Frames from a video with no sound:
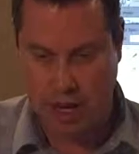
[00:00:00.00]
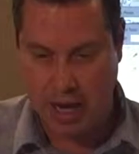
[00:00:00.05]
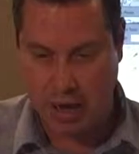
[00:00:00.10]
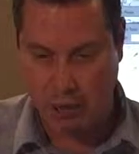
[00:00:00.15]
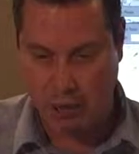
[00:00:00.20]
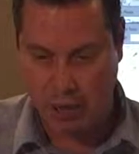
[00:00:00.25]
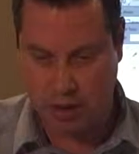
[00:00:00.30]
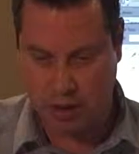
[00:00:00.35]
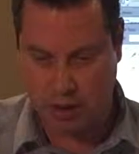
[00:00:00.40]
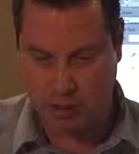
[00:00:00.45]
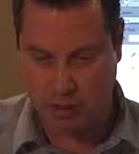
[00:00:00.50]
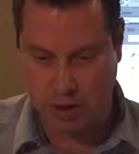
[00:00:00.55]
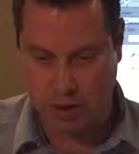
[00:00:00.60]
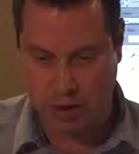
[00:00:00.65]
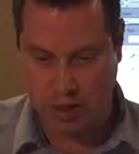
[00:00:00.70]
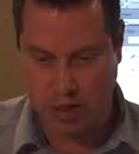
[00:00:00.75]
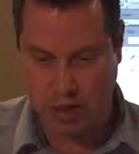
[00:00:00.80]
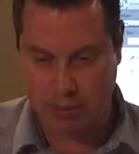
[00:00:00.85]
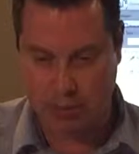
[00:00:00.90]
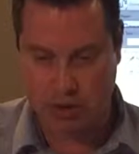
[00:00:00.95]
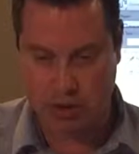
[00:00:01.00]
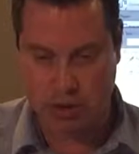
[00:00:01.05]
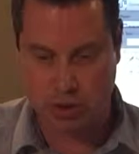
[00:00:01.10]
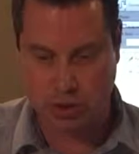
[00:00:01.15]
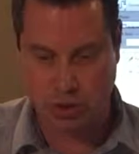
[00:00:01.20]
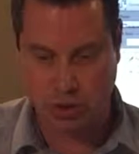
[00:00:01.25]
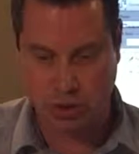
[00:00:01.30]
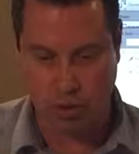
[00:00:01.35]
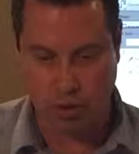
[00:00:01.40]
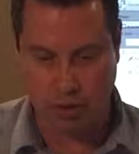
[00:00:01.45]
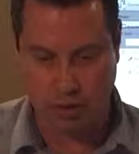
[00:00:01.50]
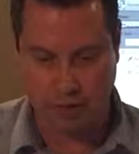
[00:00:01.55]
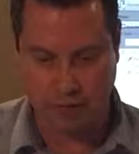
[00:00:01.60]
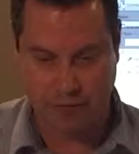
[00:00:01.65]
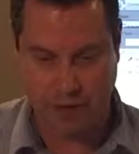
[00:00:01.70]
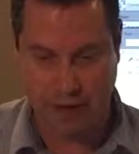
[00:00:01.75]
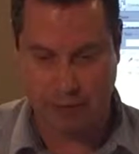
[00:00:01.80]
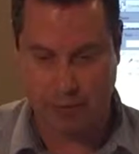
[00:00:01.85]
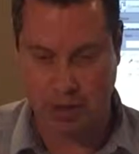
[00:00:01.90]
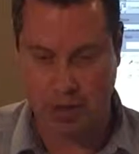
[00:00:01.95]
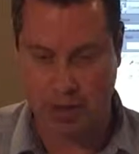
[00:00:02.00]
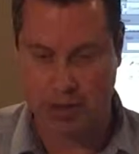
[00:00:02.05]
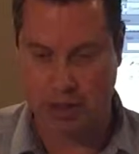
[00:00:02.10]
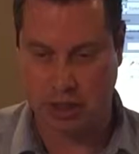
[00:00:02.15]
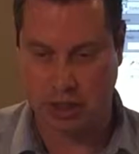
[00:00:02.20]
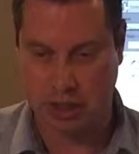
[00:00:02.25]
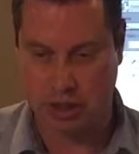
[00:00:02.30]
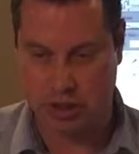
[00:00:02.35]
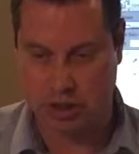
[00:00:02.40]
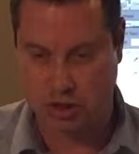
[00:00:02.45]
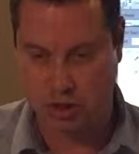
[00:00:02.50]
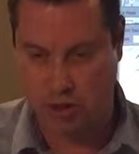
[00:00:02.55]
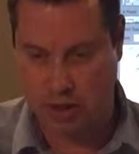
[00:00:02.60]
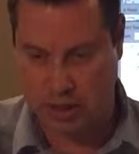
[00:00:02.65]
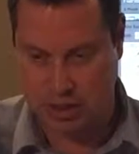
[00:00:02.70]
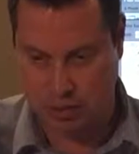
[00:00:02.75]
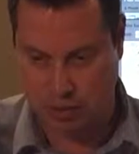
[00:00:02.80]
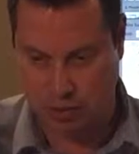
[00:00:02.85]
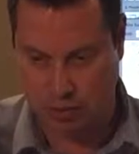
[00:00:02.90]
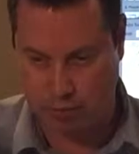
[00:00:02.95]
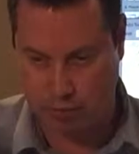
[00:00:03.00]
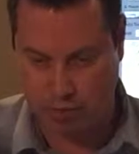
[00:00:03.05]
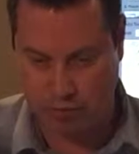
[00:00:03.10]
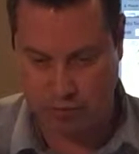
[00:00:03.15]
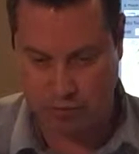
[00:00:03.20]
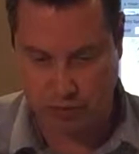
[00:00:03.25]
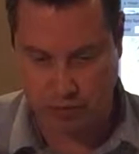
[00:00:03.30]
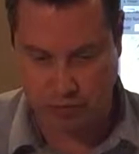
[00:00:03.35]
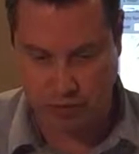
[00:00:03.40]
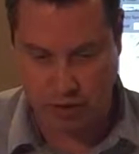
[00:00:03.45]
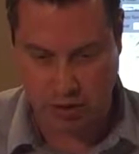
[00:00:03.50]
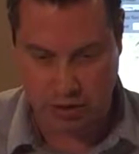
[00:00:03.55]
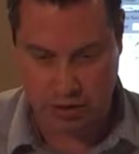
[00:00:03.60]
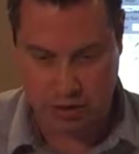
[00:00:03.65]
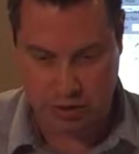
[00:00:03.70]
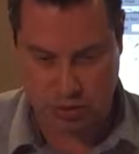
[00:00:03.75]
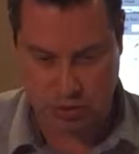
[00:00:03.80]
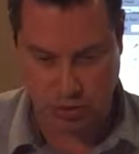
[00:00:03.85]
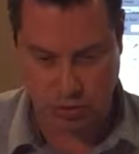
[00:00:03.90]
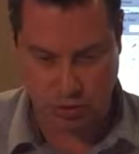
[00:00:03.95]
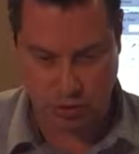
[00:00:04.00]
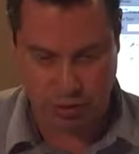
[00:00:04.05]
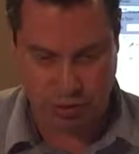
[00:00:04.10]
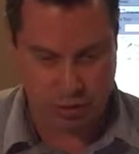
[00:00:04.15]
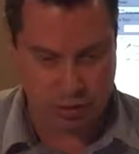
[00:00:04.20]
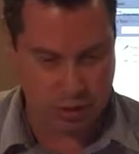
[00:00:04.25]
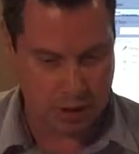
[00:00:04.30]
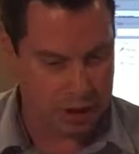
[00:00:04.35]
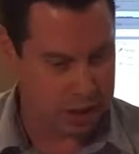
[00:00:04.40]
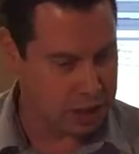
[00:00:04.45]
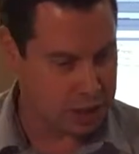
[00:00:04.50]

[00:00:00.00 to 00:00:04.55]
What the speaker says: We can rename this tool if that makes it easier as we move through various tools.